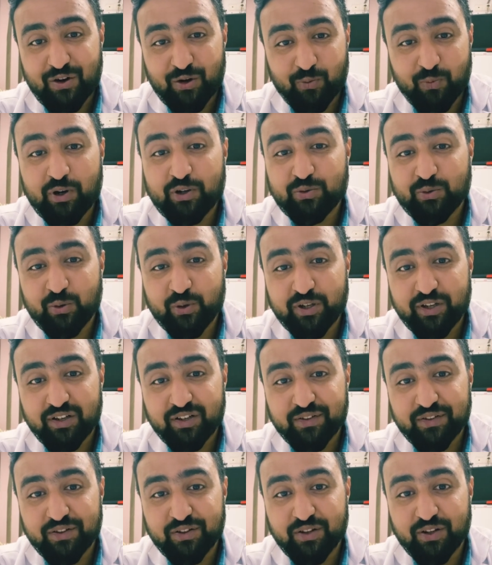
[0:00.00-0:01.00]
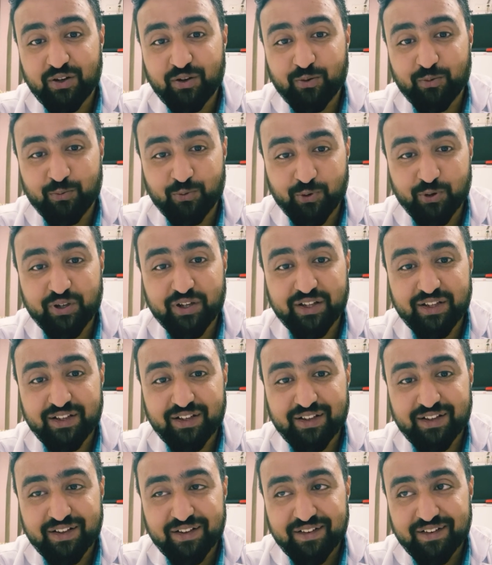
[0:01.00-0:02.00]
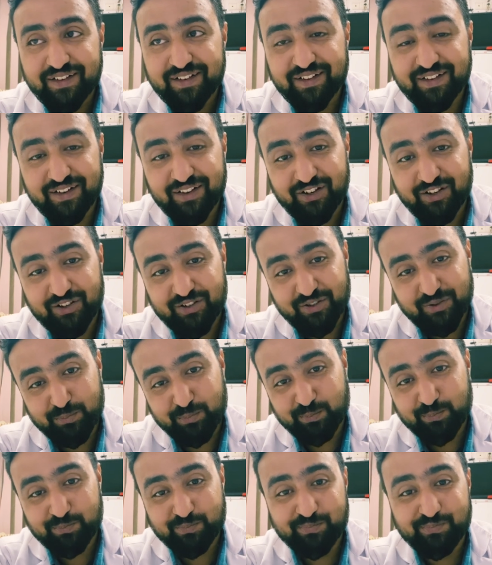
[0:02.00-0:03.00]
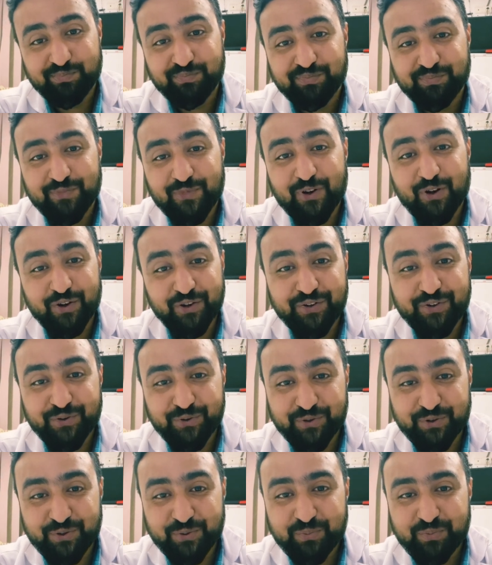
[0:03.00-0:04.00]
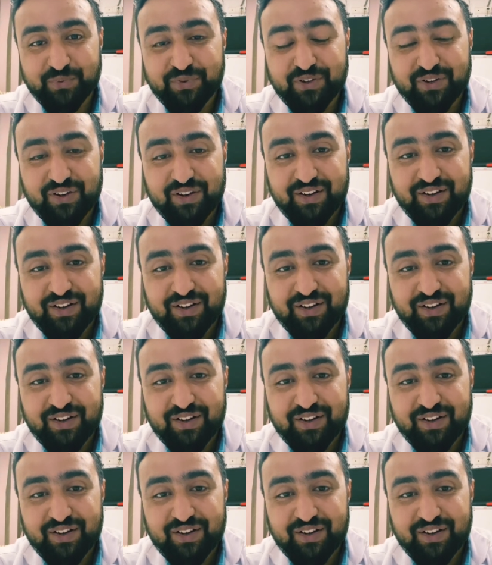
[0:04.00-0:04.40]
what's going on in the OT on YouTube,